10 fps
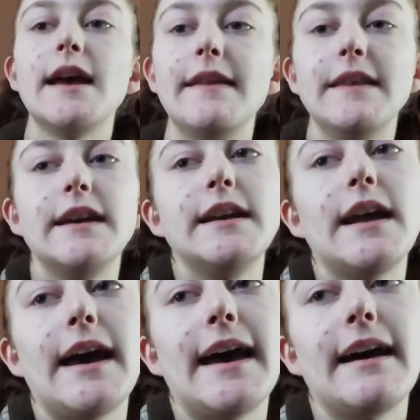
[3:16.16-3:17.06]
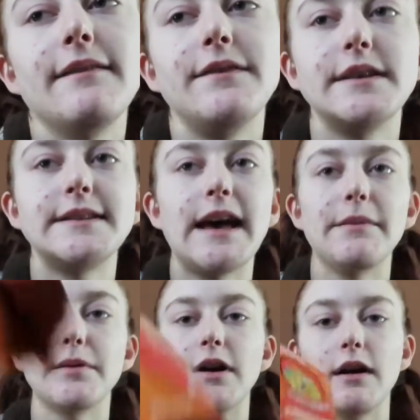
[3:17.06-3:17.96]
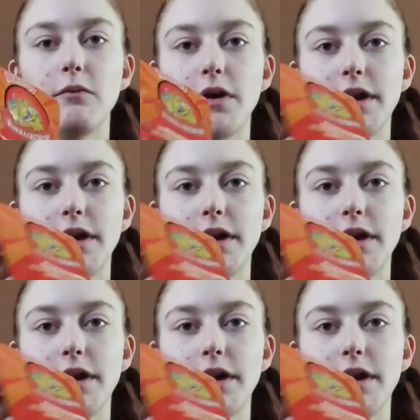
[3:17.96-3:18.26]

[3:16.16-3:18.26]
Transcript: And then I have this apricot